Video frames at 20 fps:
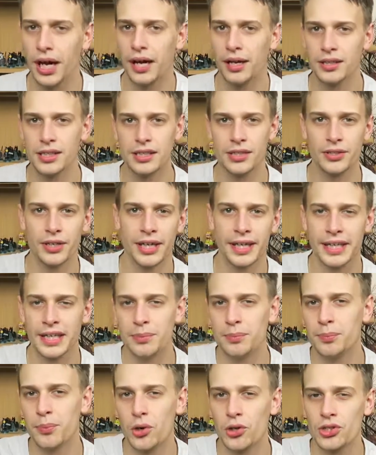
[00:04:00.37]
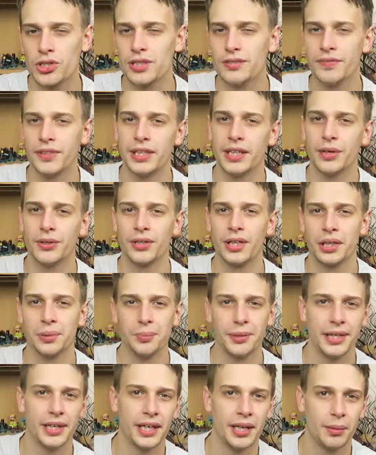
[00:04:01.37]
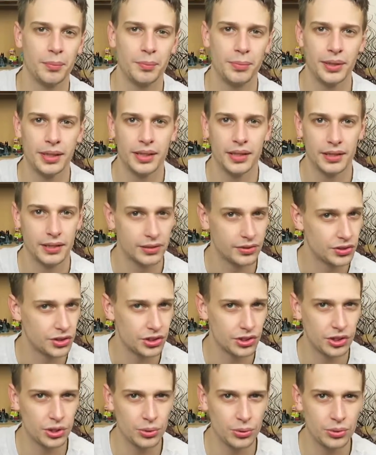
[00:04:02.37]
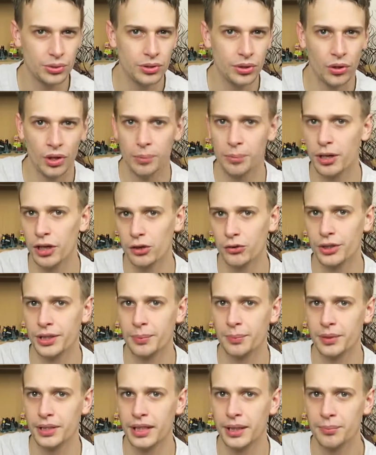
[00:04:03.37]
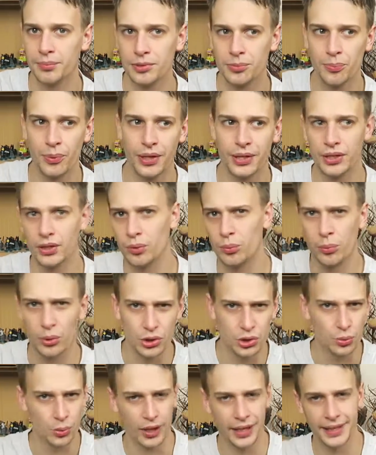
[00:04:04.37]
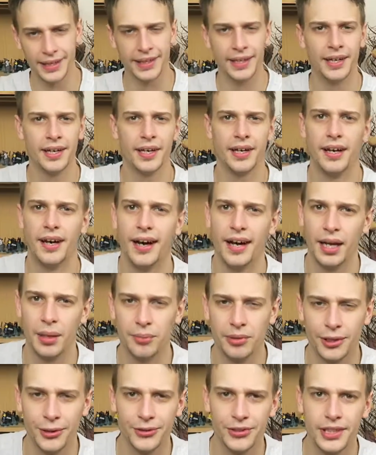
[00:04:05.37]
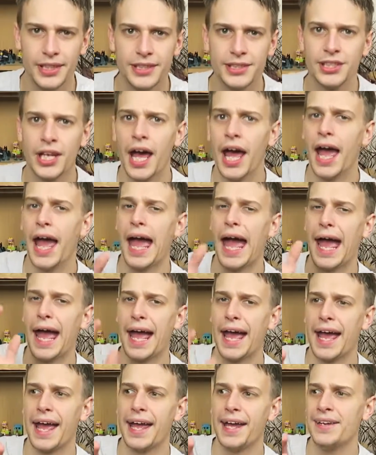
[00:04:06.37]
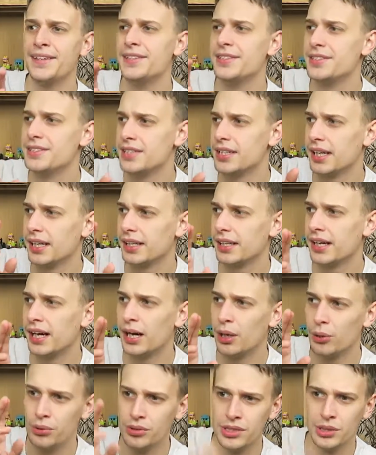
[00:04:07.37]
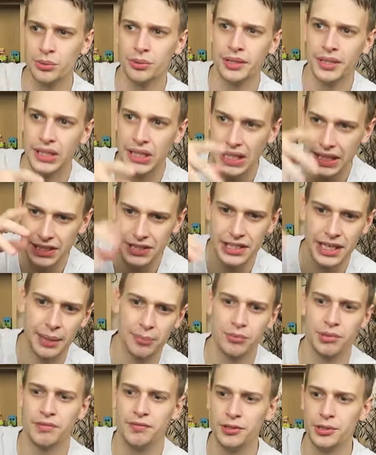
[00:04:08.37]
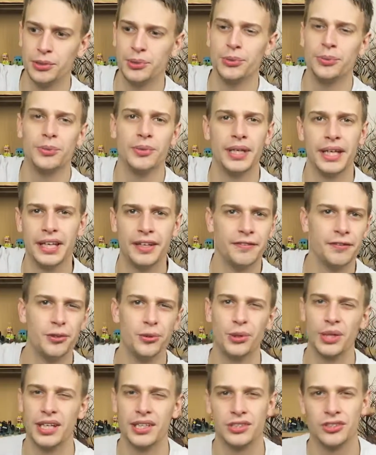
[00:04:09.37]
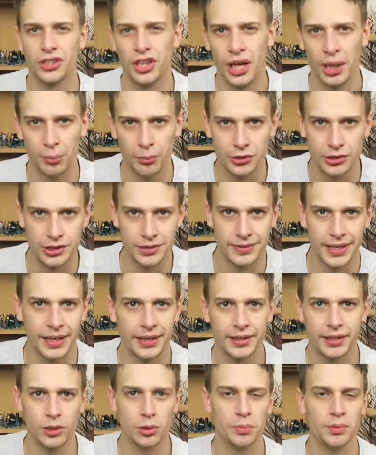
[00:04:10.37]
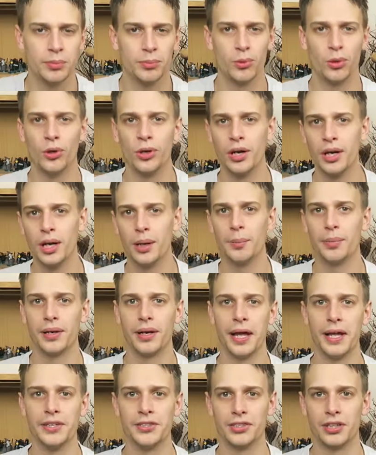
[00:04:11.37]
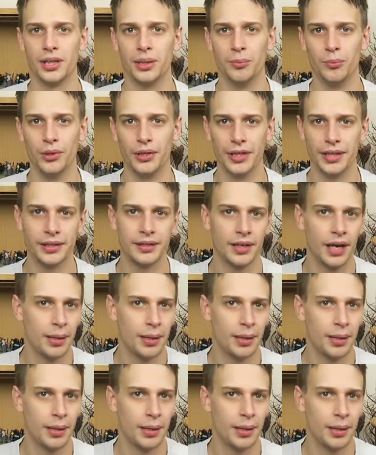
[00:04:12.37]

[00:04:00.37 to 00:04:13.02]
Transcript: I got a unboxing video coming up soon, or it might already be up depending on which way I upload these, and I will do an in-depth review in a few days time once I've had a little bit more playtime with it.